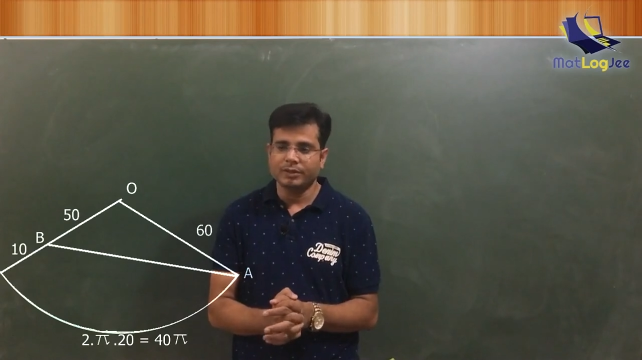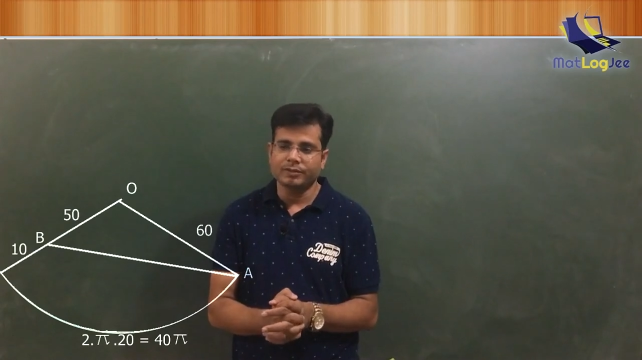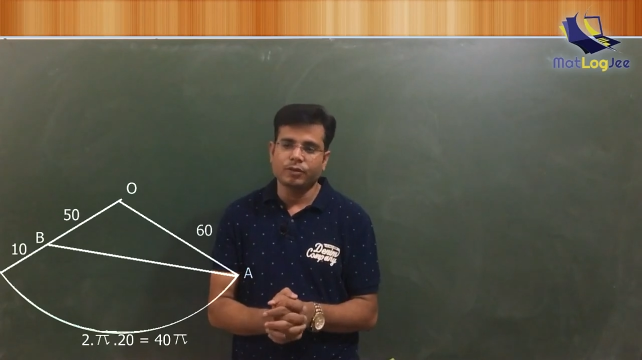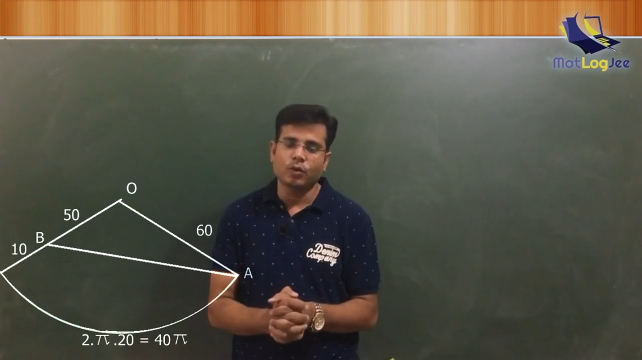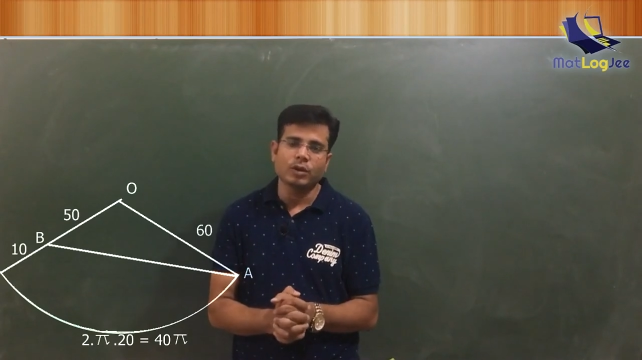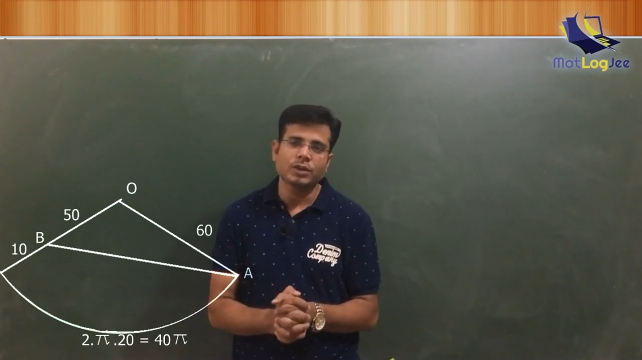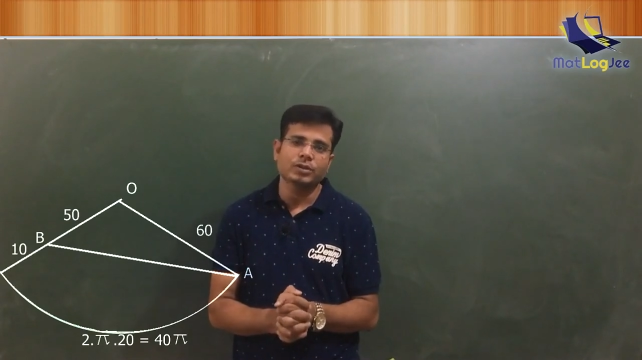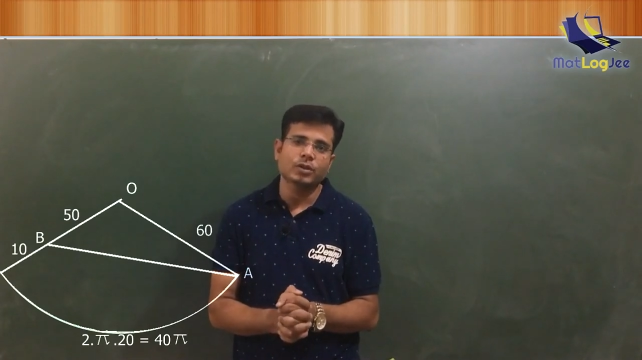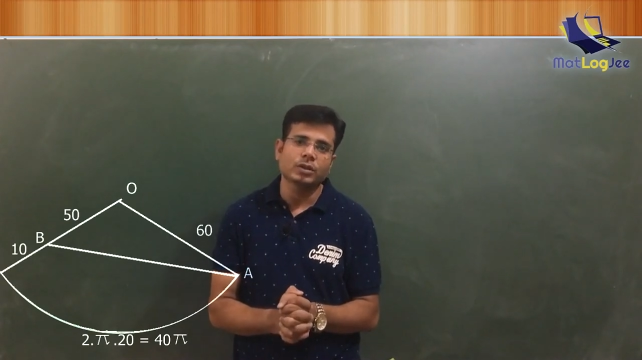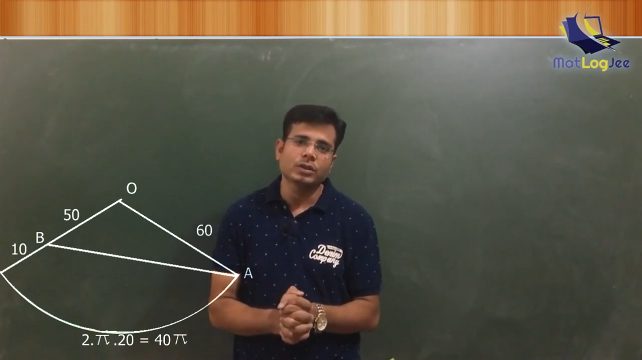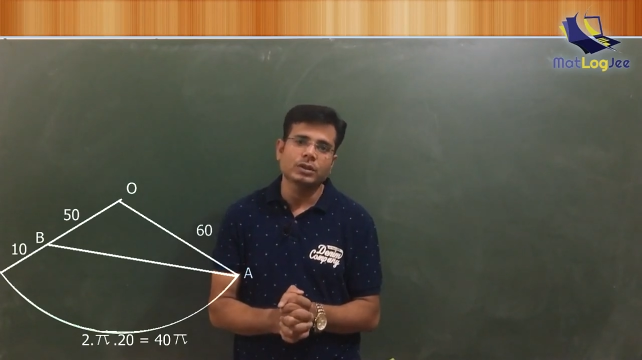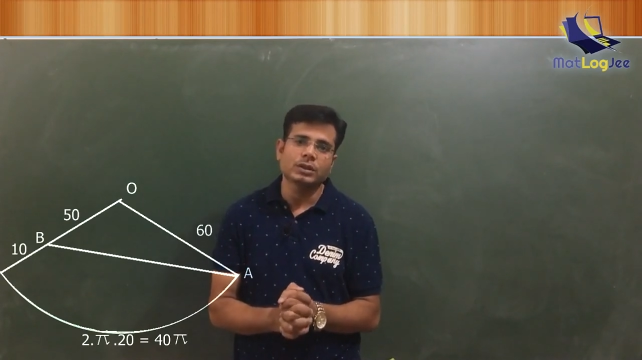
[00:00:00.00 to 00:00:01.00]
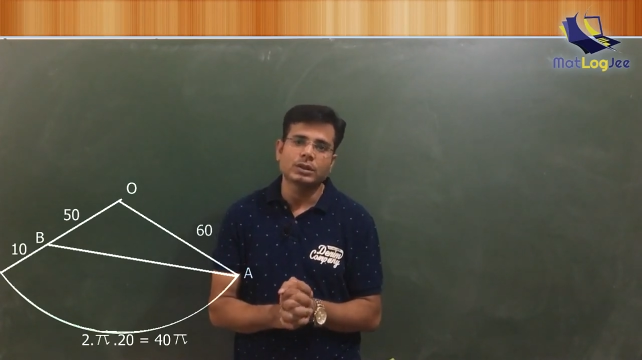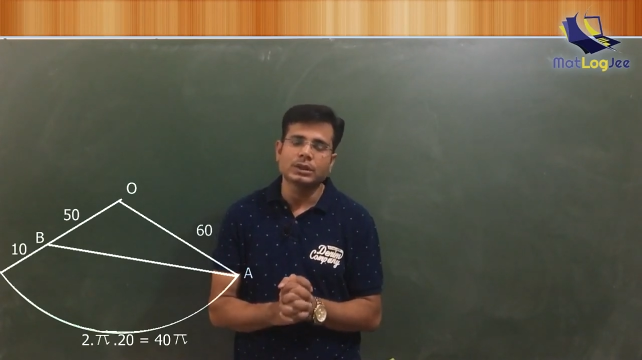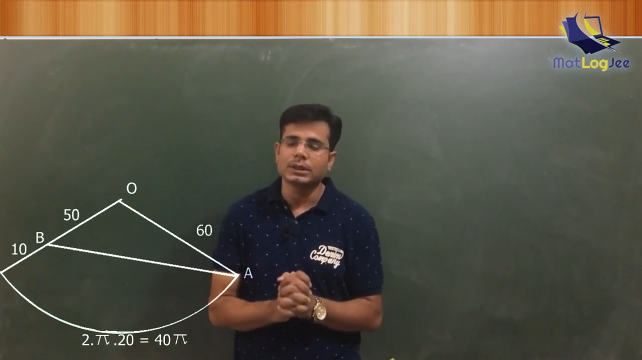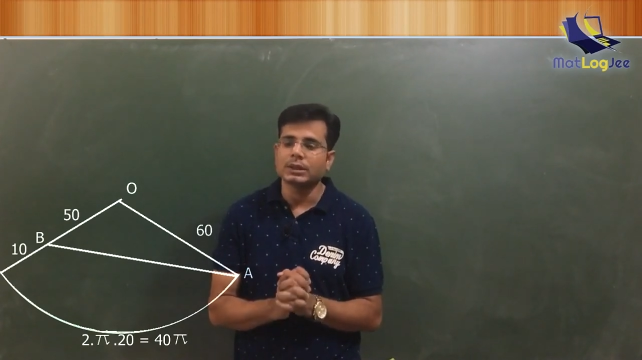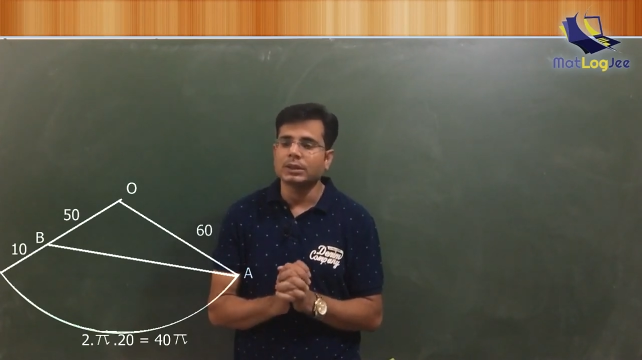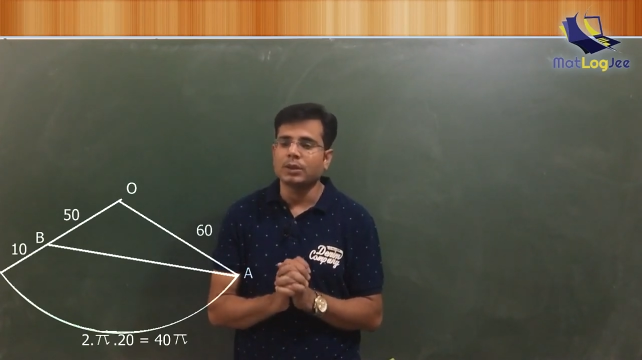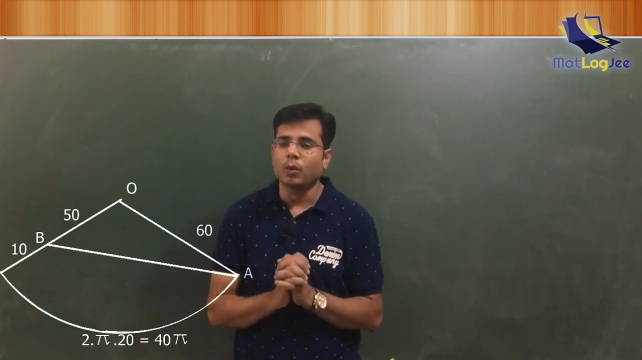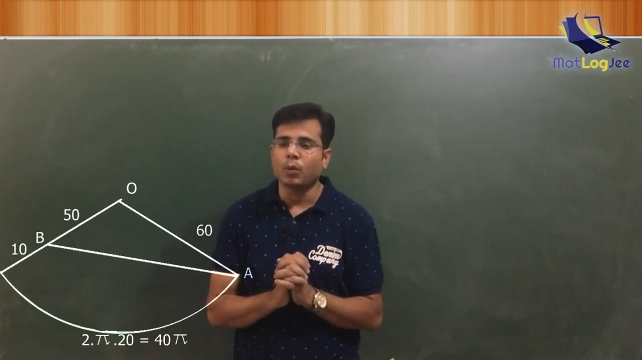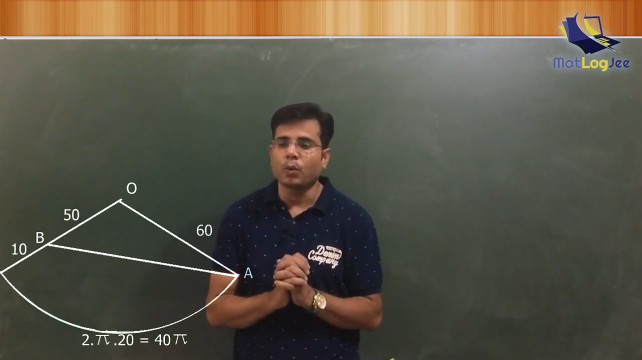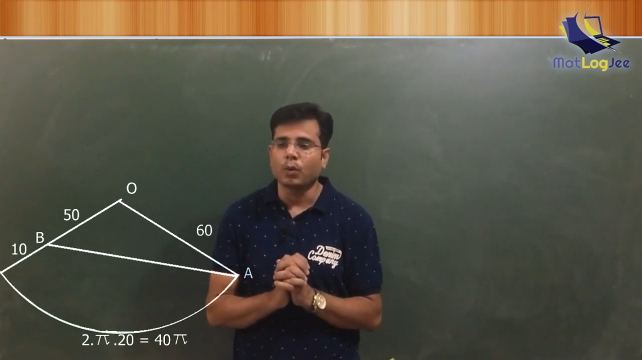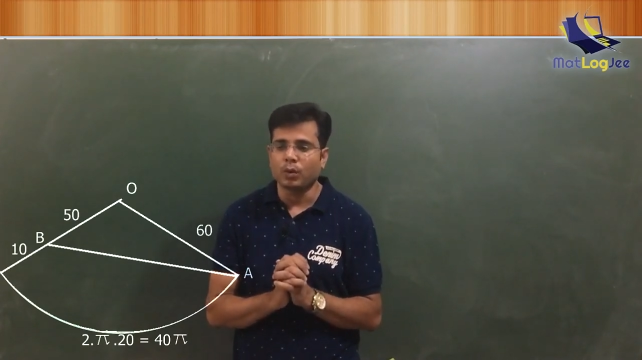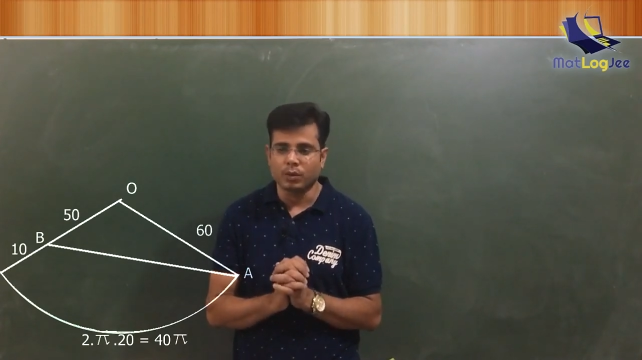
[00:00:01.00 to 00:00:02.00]
me focus on the
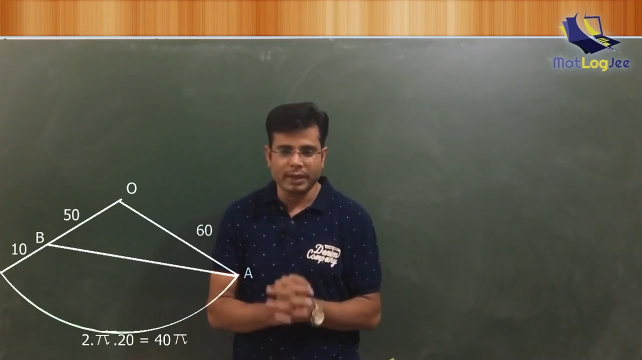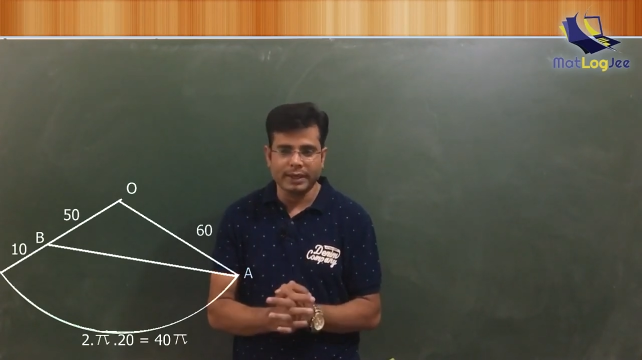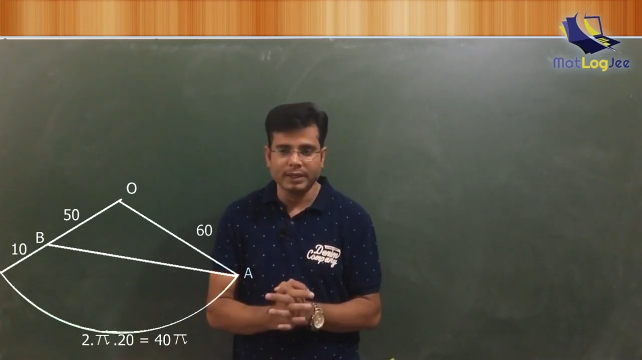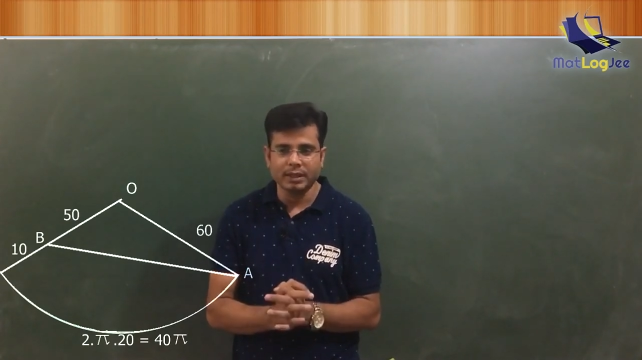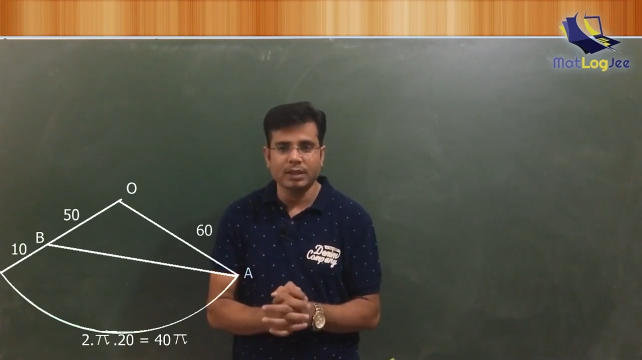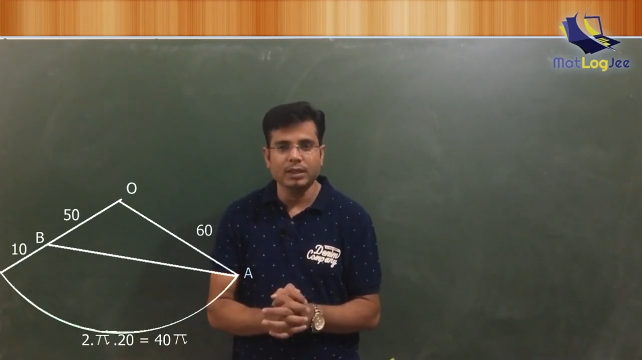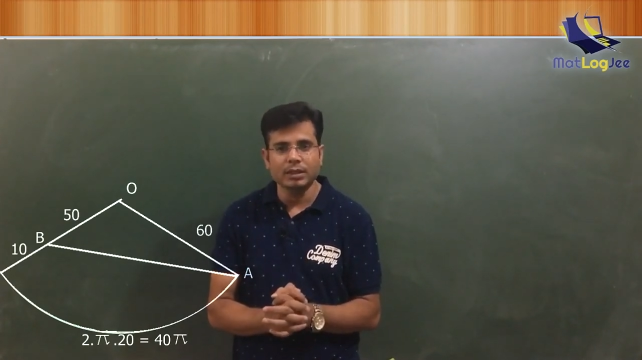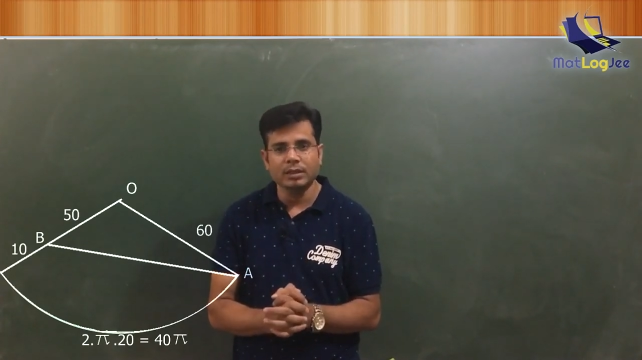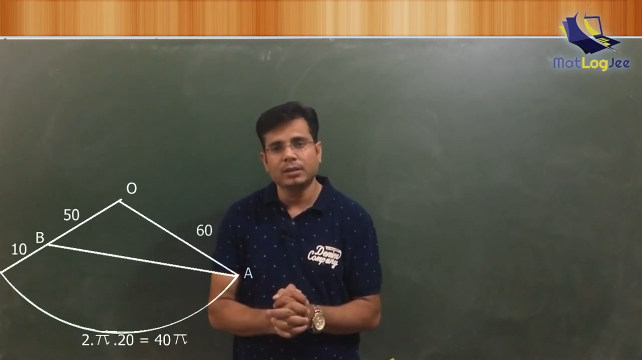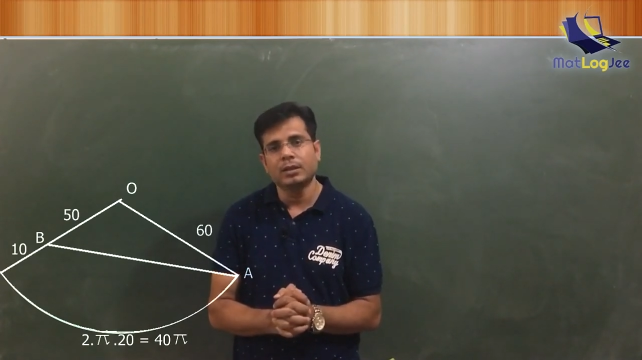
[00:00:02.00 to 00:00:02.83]
angle